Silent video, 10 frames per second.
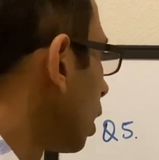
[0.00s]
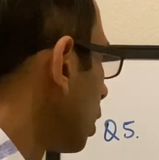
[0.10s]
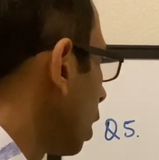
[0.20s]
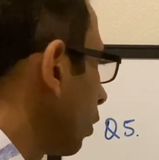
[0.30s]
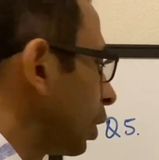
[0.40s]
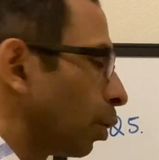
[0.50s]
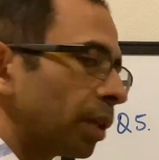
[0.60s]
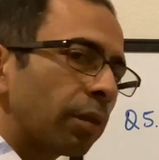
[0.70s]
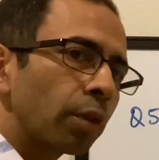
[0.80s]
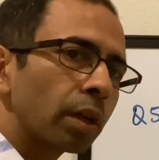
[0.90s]
Now we know
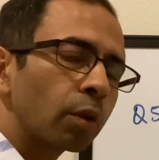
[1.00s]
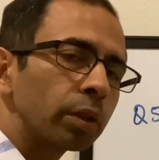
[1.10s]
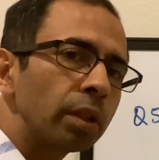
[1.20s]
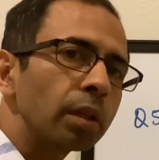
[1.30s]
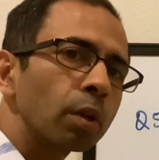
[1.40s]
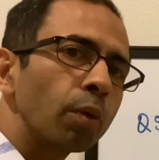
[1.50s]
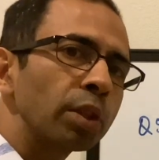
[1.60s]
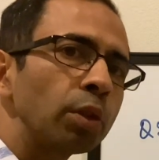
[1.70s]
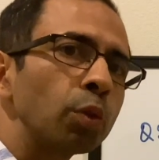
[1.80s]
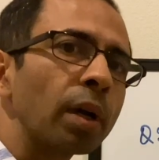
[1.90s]
that for a quadratic
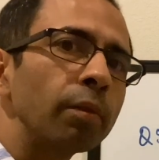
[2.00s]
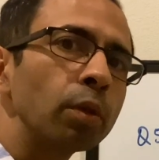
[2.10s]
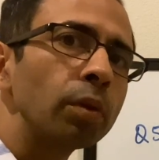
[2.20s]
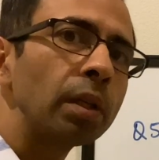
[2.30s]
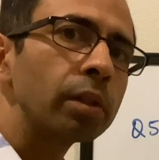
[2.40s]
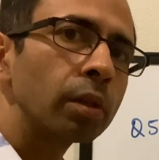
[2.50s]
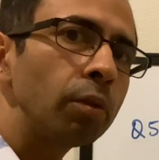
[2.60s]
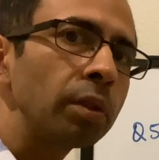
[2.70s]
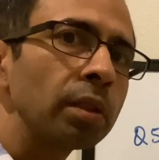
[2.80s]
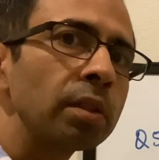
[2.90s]
equation to have no real
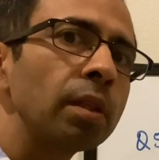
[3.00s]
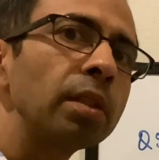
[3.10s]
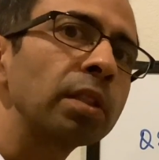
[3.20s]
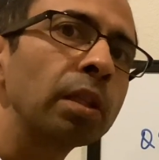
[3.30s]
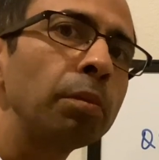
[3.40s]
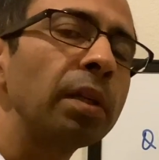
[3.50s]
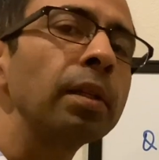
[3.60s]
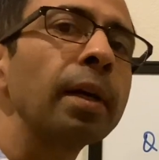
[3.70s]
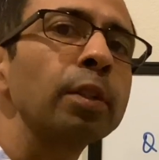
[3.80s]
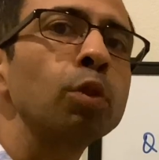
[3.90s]
solutions, the discriminant
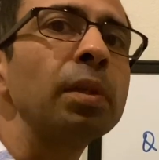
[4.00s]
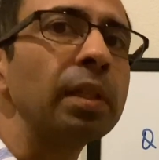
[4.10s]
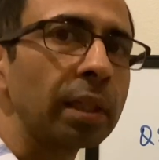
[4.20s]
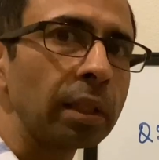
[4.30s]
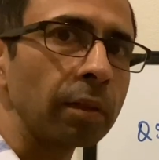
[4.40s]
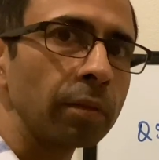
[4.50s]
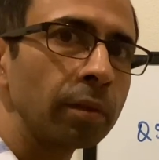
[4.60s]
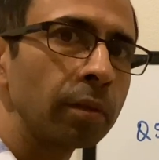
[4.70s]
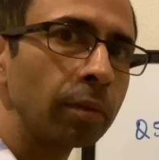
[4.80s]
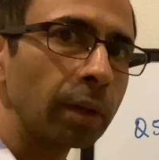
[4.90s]
has to be negative.
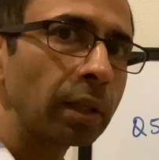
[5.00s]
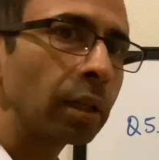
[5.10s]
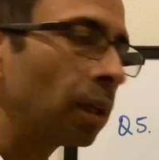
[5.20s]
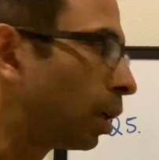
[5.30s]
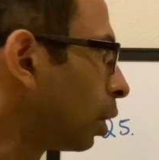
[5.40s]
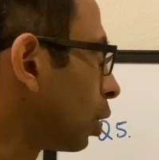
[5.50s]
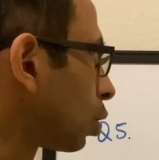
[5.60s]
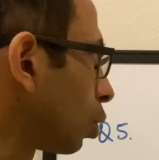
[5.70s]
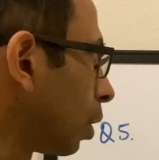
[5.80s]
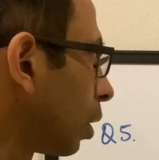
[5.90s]
Right?
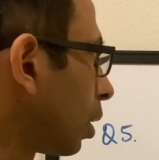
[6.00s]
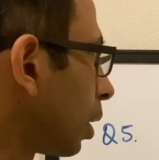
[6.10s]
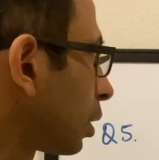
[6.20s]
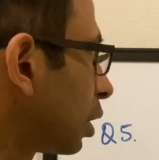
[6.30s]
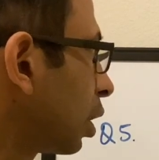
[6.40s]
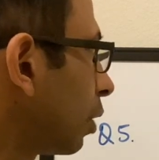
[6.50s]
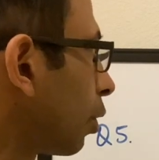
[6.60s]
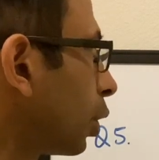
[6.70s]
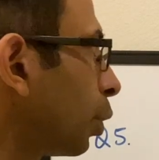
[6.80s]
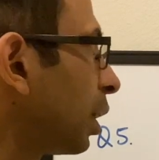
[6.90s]
So essentially for
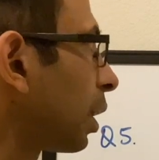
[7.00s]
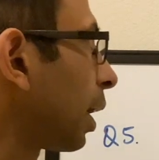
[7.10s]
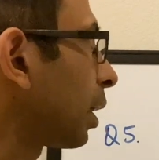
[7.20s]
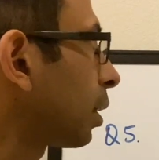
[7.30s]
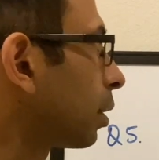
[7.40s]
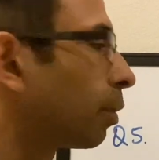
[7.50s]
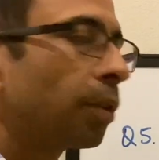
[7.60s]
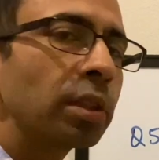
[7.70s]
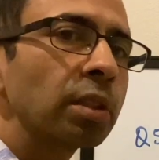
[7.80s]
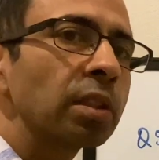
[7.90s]
doing that, the
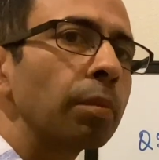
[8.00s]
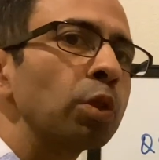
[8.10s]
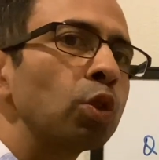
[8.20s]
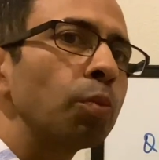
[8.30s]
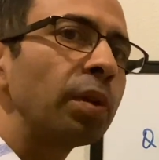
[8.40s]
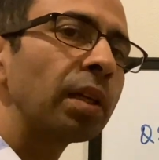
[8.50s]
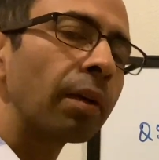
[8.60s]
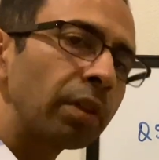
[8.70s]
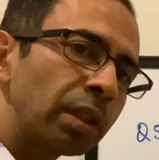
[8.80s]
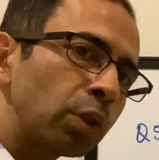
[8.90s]
first step is to bring
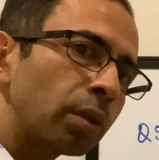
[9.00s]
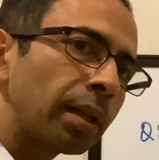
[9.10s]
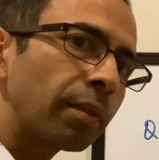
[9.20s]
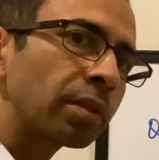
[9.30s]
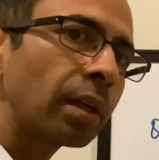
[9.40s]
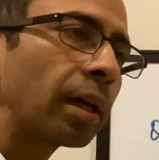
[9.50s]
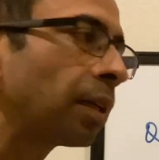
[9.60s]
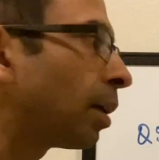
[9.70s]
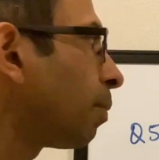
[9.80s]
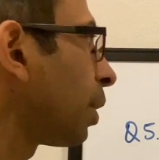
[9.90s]
everything to the left side
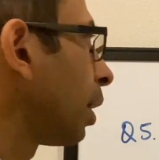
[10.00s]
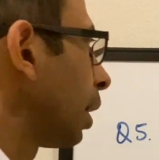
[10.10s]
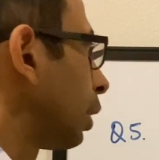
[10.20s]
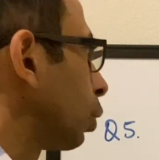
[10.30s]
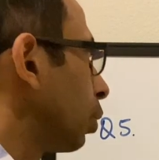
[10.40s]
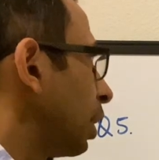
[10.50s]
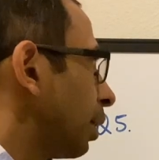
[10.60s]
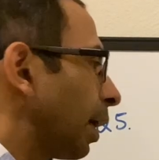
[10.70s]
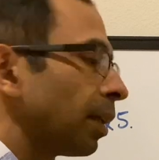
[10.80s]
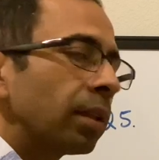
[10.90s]
and to
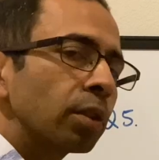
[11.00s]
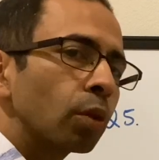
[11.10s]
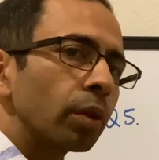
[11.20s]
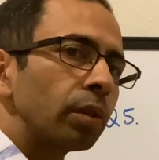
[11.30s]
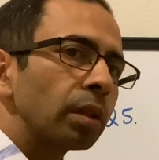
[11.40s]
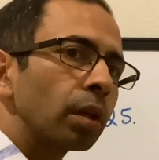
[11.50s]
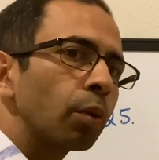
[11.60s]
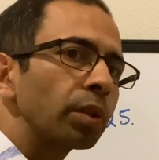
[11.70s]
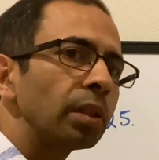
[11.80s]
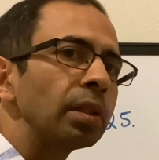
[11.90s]
rewrite this quadratic
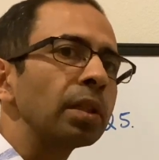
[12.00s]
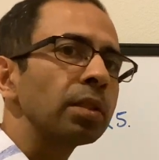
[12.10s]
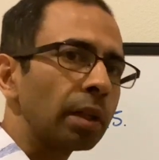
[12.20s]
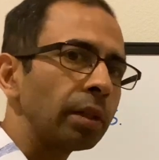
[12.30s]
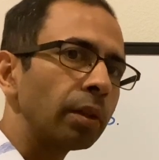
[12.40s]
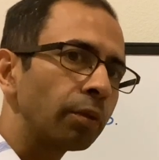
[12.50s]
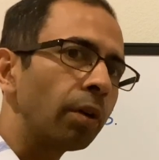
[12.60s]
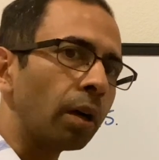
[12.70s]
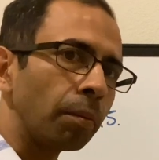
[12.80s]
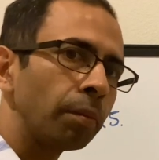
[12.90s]
equation in the standard
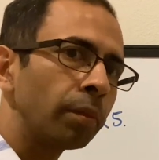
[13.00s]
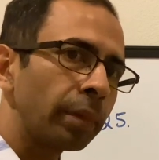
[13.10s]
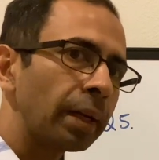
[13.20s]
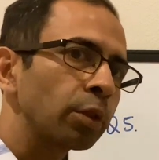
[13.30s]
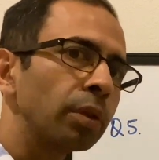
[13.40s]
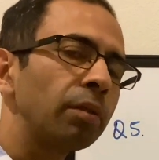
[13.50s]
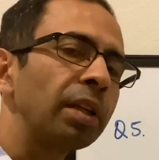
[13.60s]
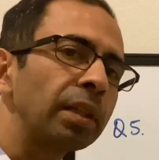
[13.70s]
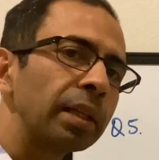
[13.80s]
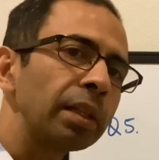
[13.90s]
form. Right? So that we
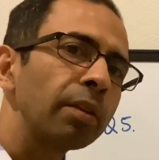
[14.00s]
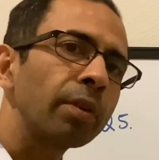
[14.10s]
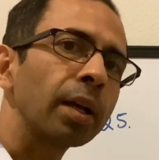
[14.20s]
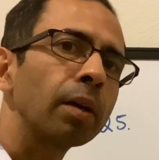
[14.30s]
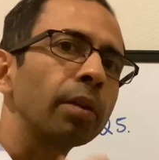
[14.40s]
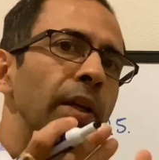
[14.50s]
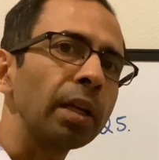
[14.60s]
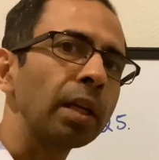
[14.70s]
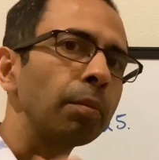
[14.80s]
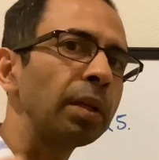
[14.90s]
can identify our
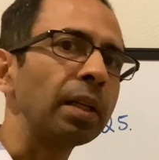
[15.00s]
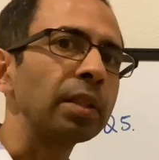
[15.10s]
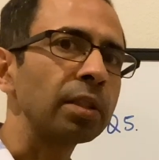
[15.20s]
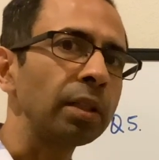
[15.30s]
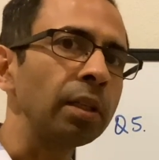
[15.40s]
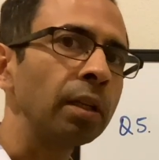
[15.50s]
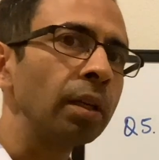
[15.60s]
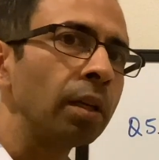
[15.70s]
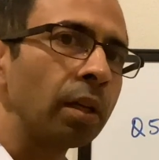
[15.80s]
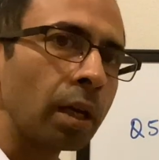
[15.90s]
a, b, and c
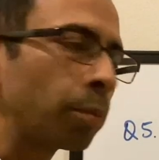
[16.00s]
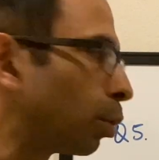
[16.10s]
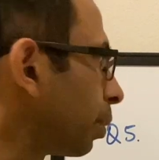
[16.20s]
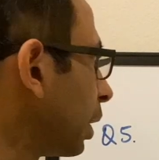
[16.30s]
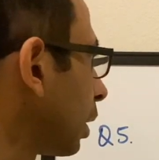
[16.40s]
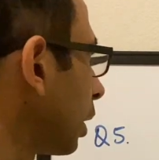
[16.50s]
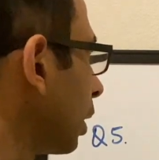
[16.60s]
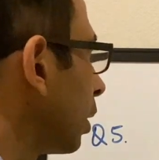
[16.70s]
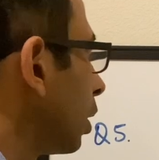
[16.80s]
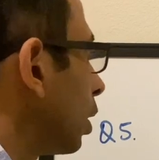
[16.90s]
appropriately.
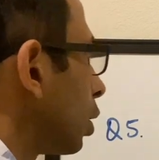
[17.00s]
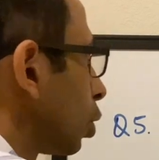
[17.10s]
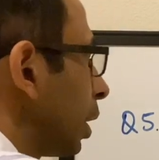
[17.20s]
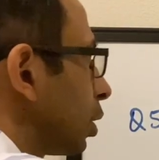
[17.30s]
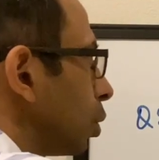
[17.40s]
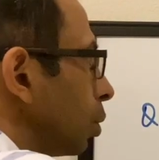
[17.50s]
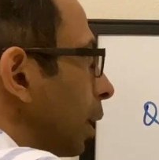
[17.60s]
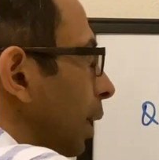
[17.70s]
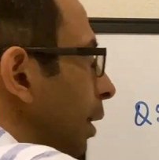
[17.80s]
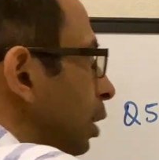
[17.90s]
So let's do
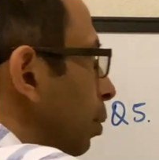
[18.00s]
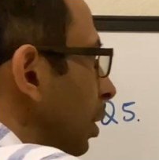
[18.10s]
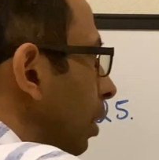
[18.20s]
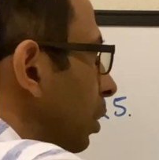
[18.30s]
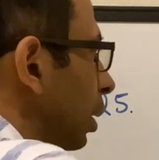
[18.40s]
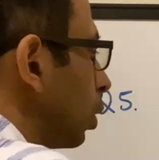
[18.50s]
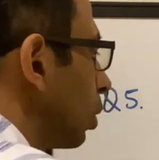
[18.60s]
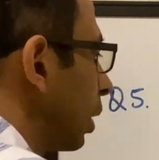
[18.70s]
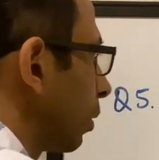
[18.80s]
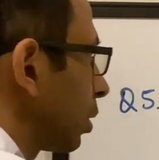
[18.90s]
that. Let's bring everything to the
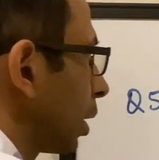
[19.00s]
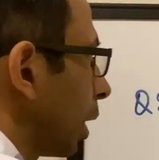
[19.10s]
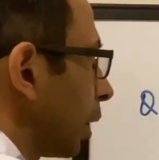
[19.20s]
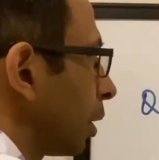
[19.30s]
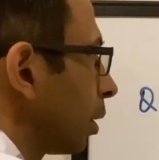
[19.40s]
left side.